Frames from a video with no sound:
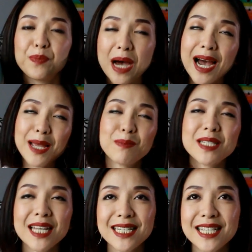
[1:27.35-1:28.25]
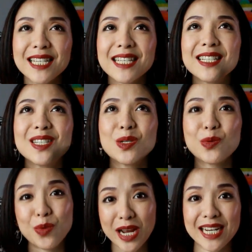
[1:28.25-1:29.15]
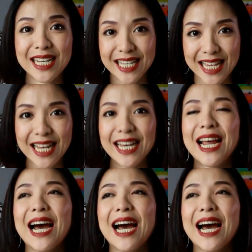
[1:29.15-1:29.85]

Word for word: I am starting to run again.